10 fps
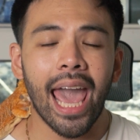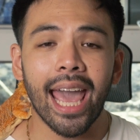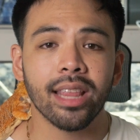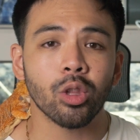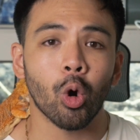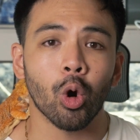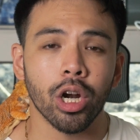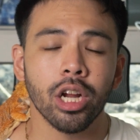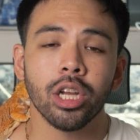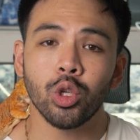and
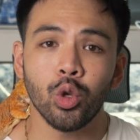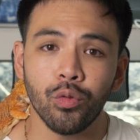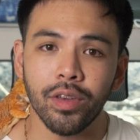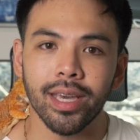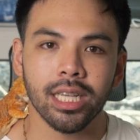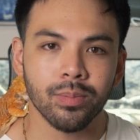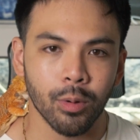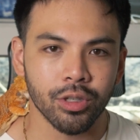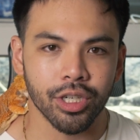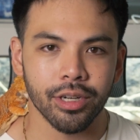or UV
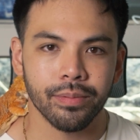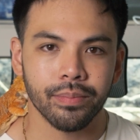exposure.